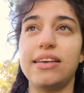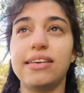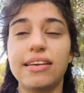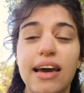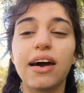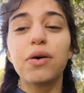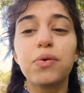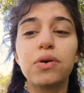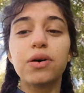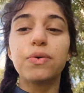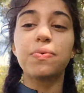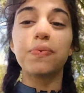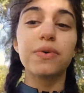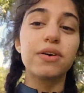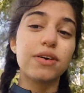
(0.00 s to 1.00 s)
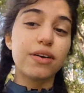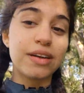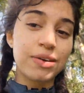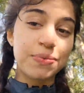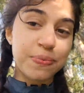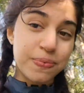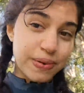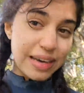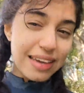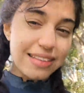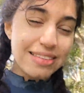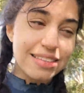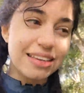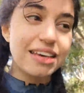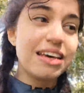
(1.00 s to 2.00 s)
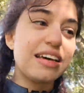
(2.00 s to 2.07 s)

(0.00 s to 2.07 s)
And now we're gonna wait,